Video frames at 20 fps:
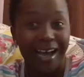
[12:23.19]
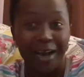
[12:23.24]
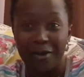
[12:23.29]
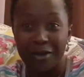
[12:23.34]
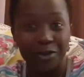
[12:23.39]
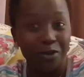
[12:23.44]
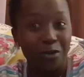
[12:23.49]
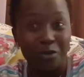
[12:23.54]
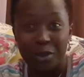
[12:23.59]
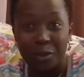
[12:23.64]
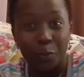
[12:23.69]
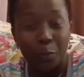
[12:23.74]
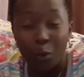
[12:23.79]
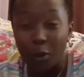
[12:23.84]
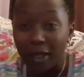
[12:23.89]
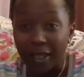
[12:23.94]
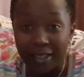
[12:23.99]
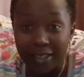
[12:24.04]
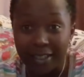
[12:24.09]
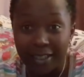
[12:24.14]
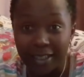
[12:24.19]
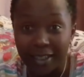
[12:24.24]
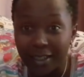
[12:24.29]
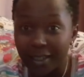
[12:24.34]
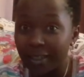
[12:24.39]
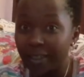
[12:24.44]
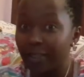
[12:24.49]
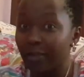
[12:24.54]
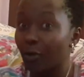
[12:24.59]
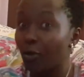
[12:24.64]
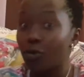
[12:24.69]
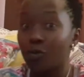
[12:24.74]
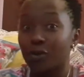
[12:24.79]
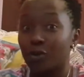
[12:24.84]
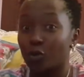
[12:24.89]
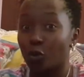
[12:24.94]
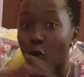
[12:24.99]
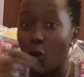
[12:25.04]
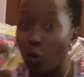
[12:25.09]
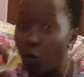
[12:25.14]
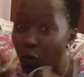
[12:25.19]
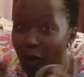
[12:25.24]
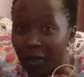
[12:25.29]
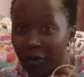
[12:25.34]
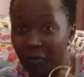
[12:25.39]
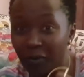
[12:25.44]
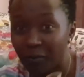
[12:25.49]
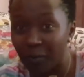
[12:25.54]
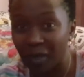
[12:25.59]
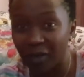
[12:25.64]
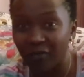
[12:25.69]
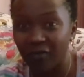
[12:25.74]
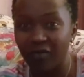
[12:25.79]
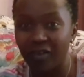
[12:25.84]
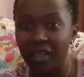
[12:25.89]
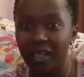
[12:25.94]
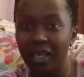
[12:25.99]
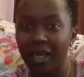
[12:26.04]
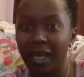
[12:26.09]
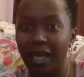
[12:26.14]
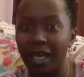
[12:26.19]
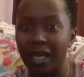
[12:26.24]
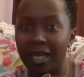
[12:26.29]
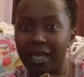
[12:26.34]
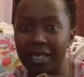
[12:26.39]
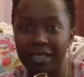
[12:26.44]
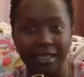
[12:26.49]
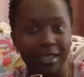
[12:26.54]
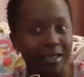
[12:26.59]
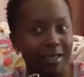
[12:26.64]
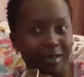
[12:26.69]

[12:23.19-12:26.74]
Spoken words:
I was always pocketing, always awkward with my fingers.